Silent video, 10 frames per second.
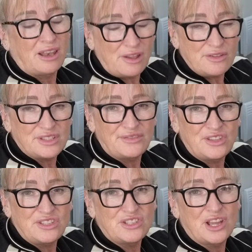clothes
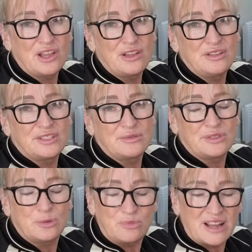for the show, so
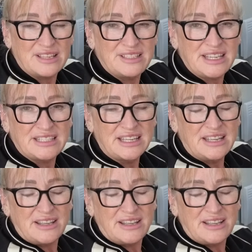it's all branded.